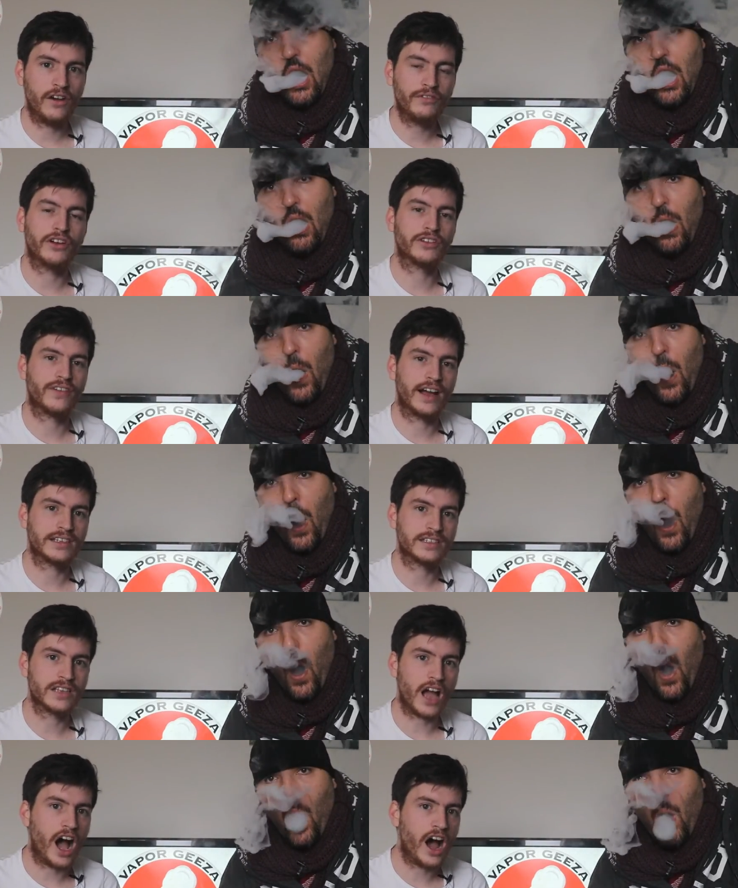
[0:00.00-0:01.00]
Speaker 1: of those
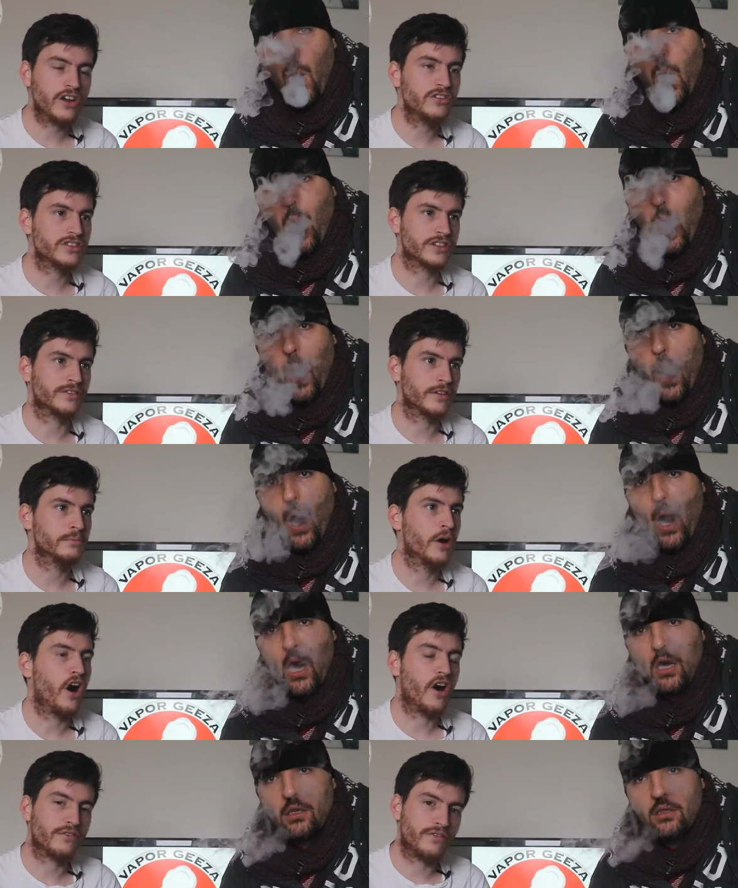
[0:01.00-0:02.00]
thousands, hundreds of
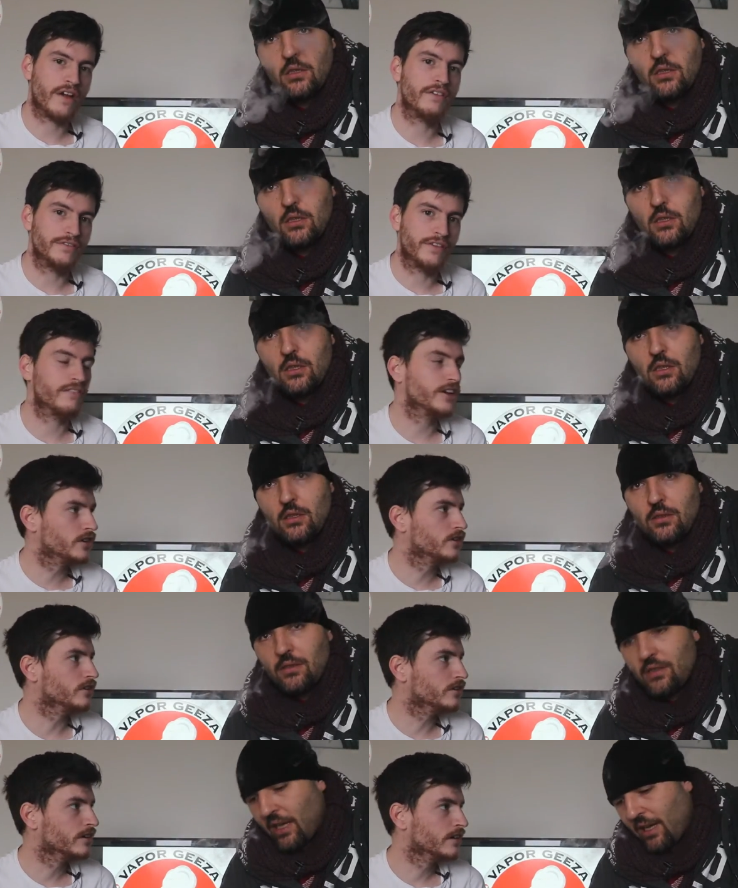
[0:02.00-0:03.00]
them are very very
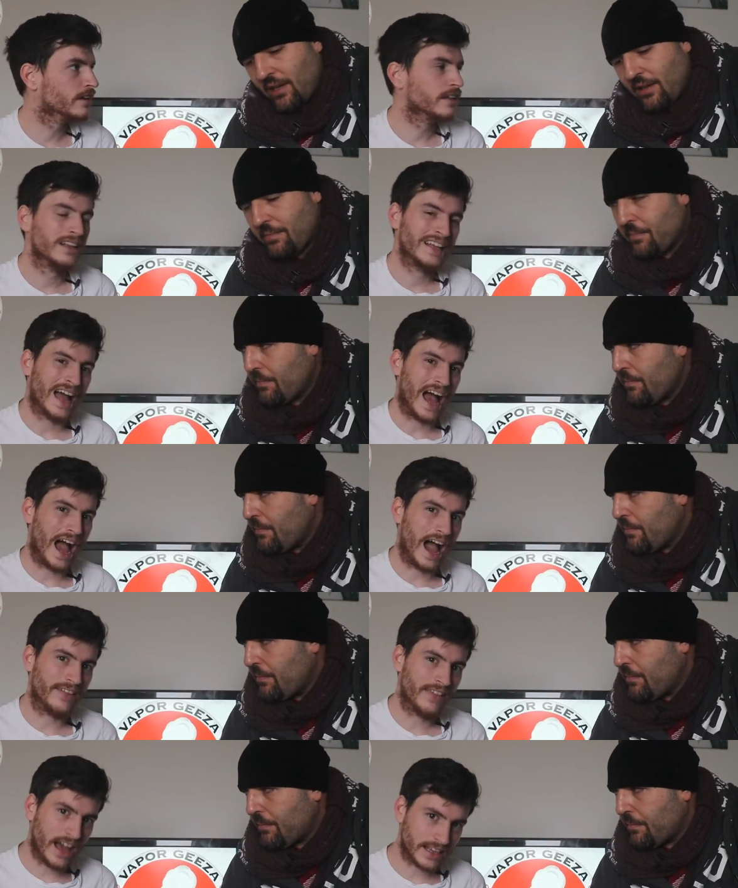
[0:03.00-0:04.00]
good. Yeah.
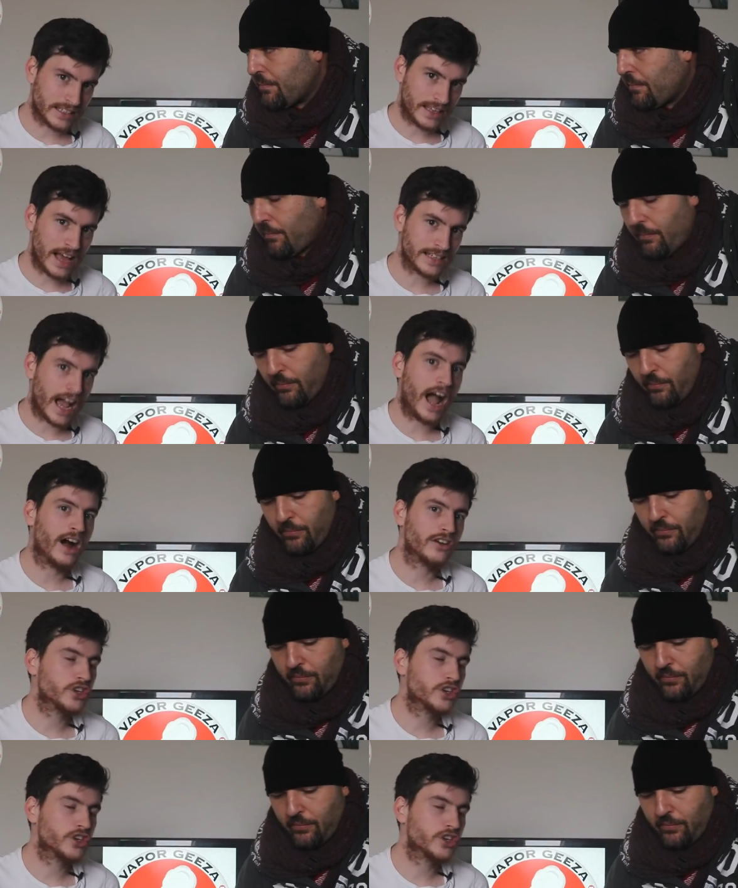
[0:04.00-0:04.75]
And that's that's our